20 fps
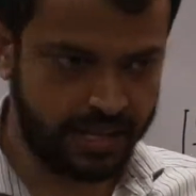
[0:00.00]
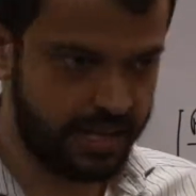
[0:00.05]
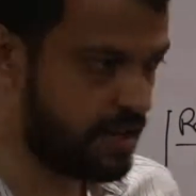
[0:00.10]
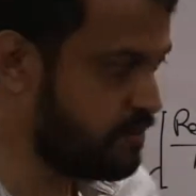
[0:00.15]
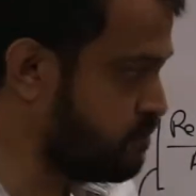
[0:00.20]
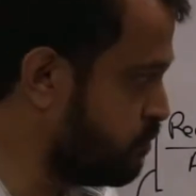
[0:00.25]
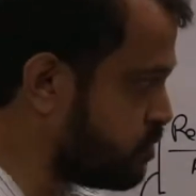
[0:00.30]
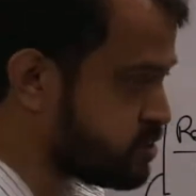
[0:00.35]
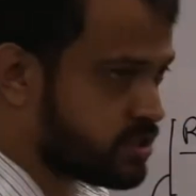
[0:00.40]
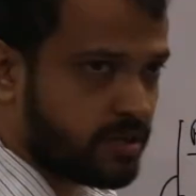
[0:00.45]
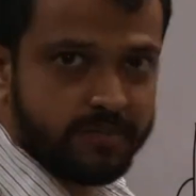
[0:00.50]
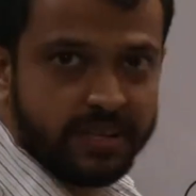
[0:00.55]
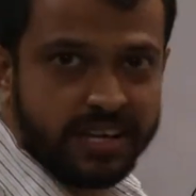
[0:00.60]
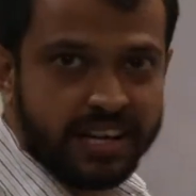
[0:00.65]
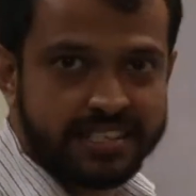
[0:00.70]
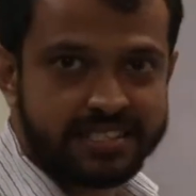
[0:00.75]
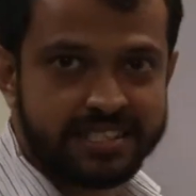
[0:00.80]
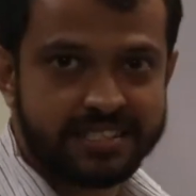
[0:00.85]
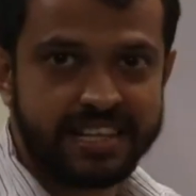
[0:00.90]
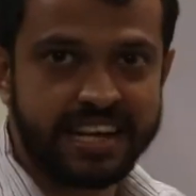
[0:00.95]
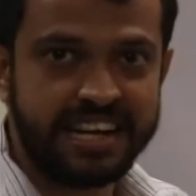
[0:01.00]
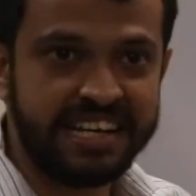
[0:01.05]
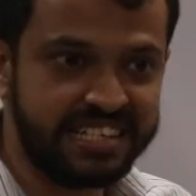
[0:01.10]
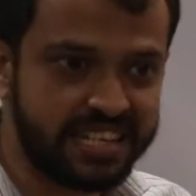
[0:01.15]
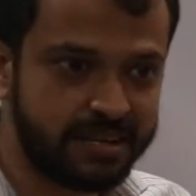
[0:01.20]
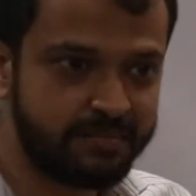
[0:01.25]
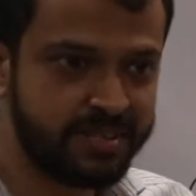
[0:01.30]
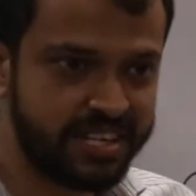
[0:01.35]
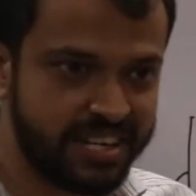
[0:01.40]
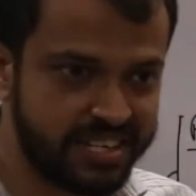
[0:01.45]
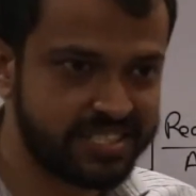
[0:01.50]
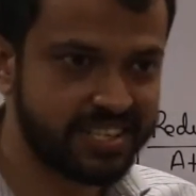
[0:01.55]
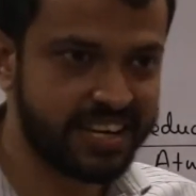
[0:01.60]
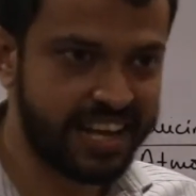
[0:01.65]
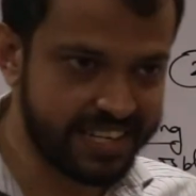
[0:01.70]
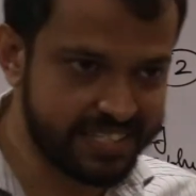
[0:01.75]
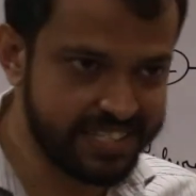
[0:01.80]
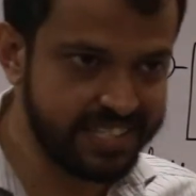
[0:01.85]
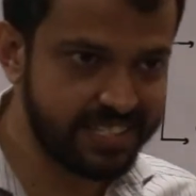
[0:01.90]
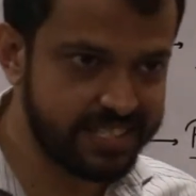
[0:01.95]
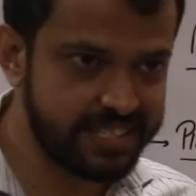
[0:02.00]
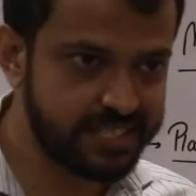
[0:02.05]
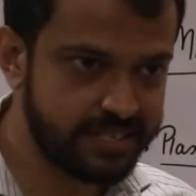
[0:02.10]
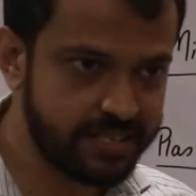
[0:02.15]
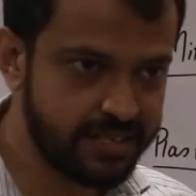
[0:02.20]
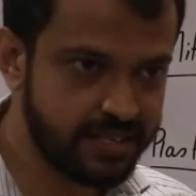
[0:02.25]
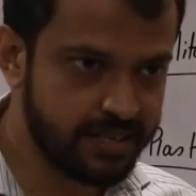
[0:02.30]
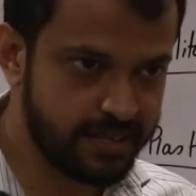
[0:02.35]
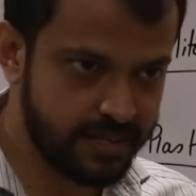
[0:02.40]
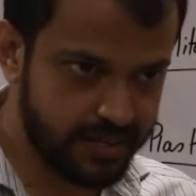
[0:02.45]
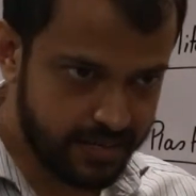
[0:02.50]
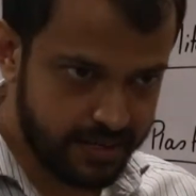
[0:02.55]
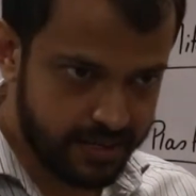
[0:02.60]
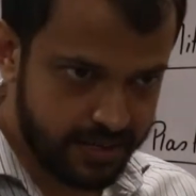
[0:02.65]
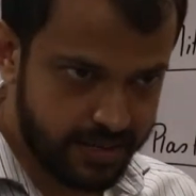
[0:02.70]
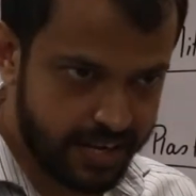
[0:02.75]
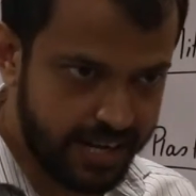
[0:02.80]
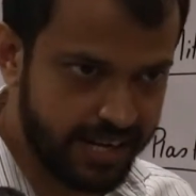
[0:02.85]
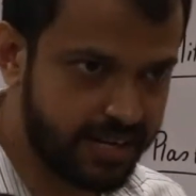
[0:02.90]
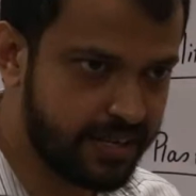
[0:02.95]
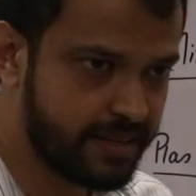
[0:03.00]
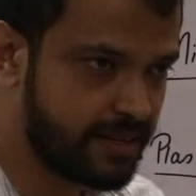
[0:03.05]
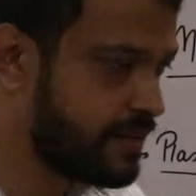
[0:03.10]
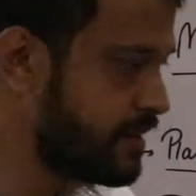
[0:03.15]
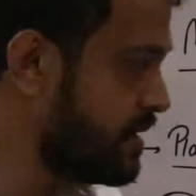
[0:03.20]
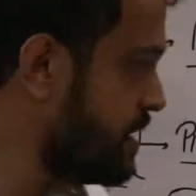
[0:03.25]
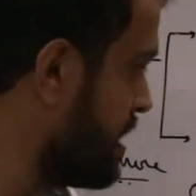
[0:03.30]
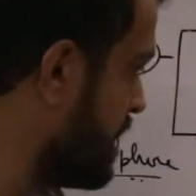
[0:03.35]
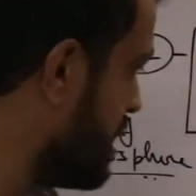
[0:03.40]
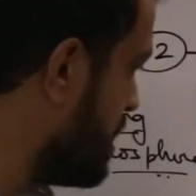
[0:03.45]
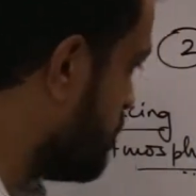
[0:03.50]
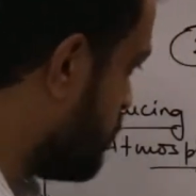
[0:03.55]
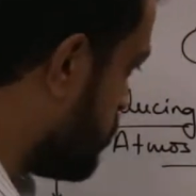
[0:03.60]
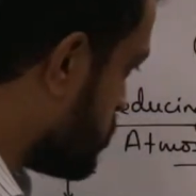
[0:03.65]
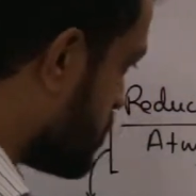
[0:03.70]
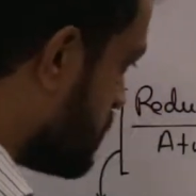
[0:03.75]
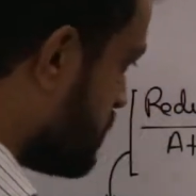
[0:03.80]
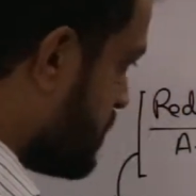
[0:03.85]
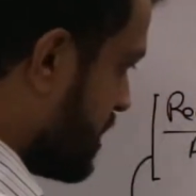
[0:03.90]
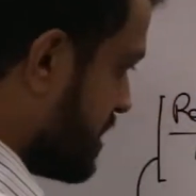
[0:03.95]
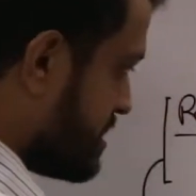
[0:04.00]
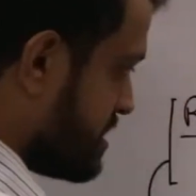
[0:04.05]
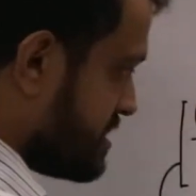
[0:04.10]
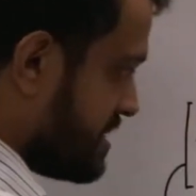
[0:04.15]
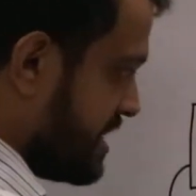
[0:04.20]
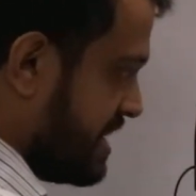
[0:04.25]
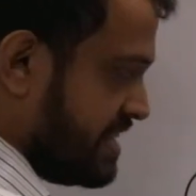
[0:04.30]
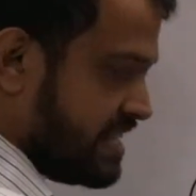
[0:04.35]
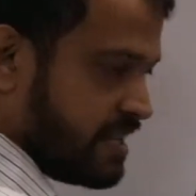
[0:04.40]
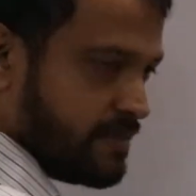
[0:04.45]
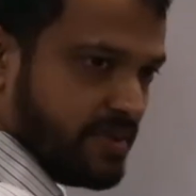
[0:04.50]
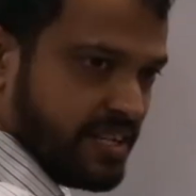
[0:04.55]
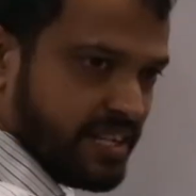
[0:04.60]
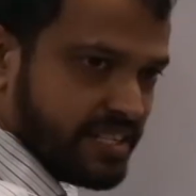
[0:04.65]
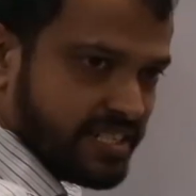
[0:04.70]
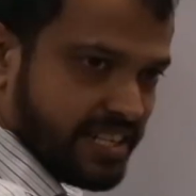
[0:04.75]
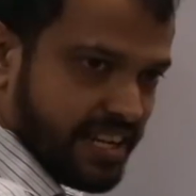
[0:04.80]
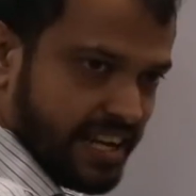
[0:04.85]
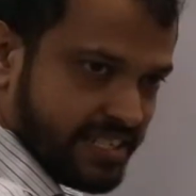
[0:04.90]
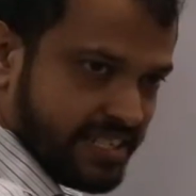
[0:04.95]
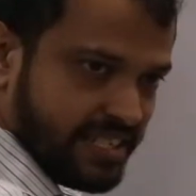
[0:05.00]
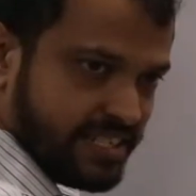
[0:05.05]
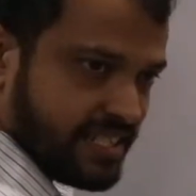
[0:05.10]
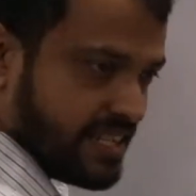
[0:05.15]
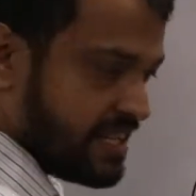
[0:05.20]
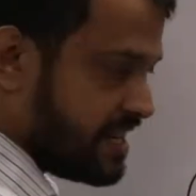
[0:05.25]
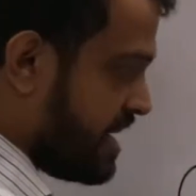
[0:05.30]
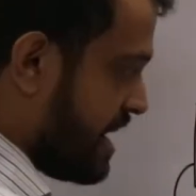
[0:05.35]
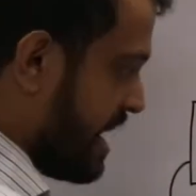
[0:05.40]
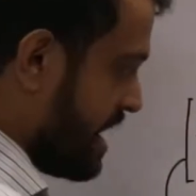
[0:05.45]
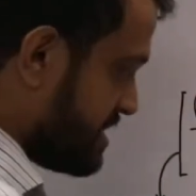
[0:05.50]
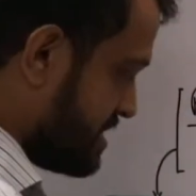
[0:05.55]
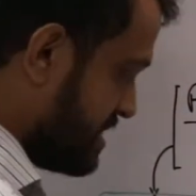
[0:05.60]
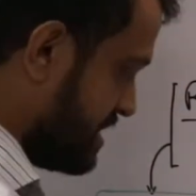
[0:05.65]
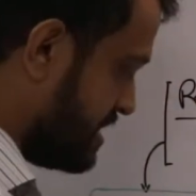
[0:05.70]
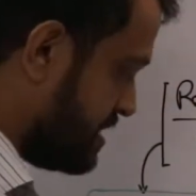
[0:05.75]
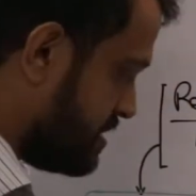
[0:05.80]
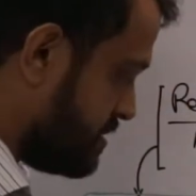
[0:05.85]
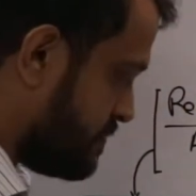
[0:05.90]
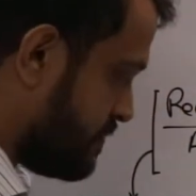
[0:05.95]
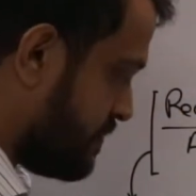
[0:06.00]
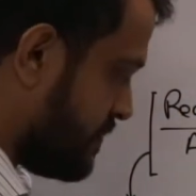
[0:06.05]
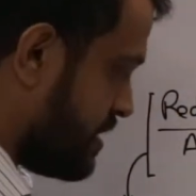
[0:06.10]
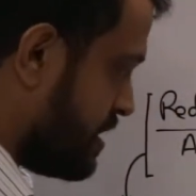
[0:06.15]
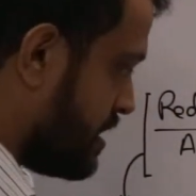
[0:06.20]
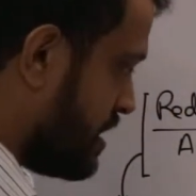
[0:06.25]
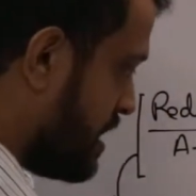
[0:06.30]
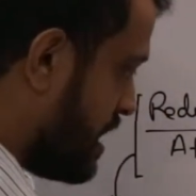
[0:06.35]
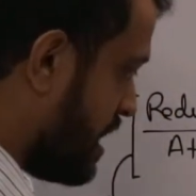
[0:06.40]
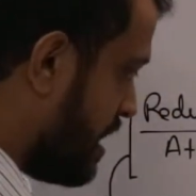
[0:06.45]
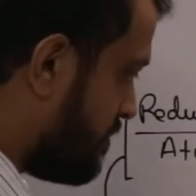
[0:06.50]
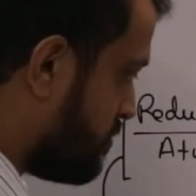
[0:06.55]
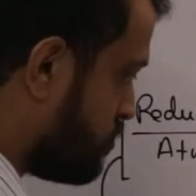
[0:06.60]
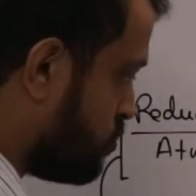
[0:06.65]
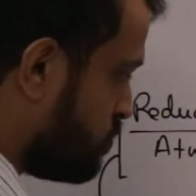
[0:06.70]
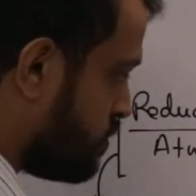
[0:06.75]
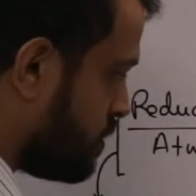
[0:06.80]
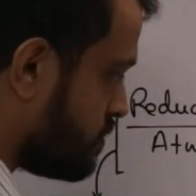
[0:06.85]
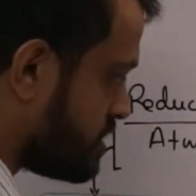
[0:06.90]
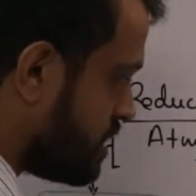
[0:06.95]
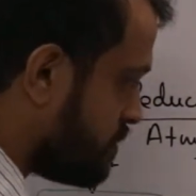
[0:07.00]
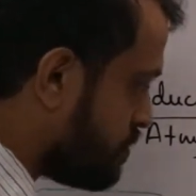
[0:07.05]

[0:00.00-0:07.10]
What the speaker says: In most of the cases the intermediates are acids, right? In most of the cases the intermediates are acids, and acid have two forms.